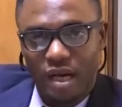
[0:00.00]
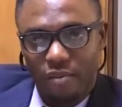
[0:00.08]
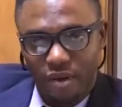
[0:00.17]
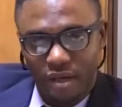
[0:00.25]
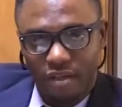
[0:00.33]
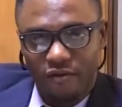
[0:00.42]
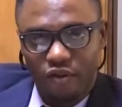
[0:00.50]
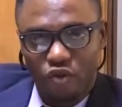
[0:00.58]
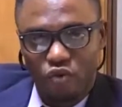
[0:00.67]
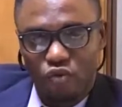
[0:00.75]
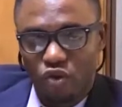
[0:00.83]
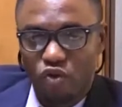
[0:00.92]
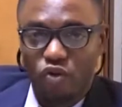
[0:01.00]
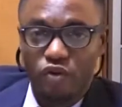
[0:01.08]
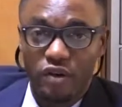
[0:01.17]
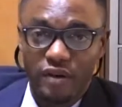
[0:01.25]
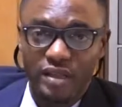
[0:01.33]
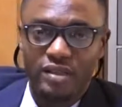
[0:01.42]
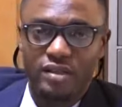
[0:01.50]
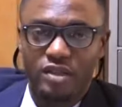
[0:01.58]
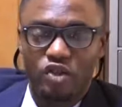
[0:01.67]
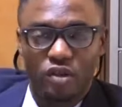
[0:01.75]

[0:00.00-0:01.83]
I believe you're not going to regret it.